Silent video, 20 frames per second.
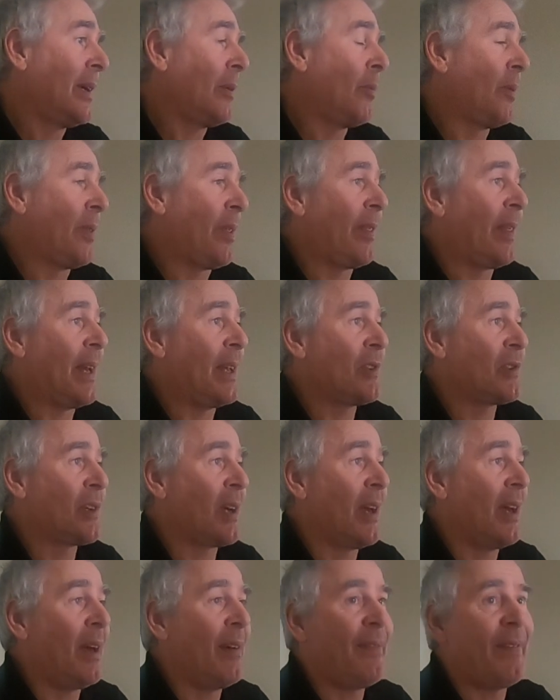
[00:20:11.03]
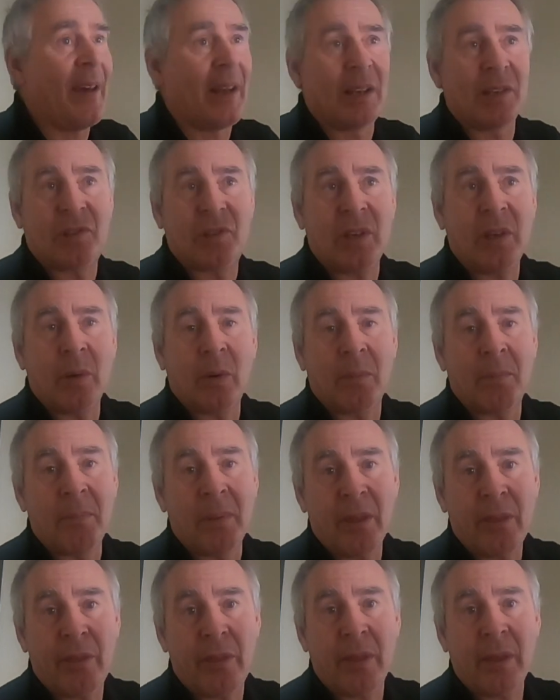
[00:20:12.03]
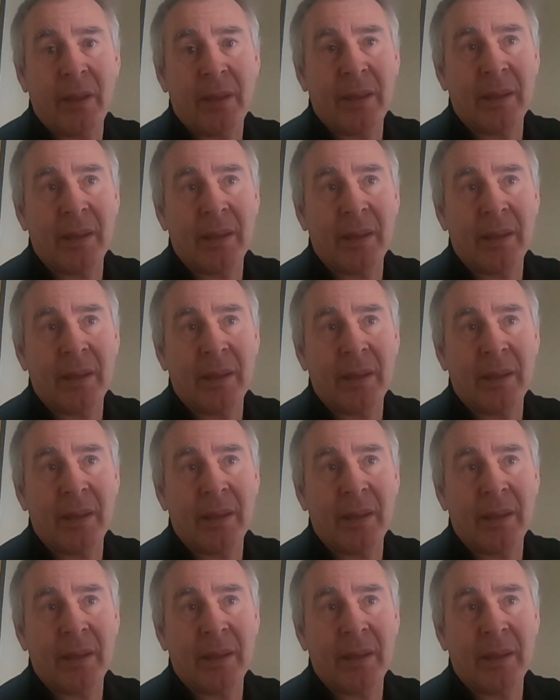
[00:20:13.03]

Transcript: whether that's a fallacy or a myth,